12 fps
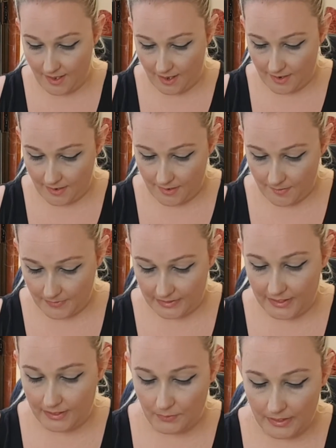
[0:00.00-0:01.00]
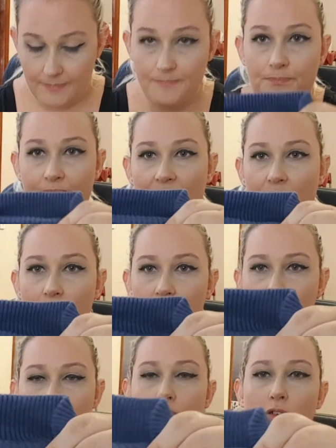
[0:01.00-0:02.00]
on. But anyway,
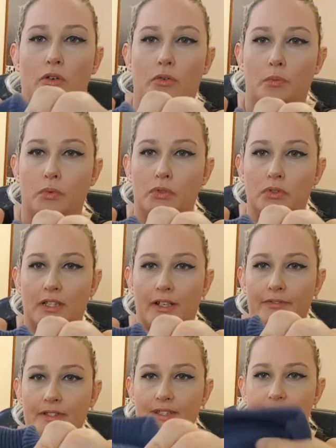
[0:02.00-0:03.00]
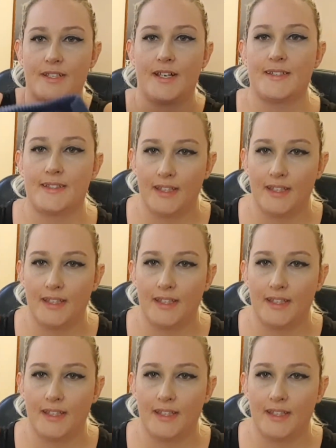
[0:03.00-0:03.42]
this is called Wool Lovers, size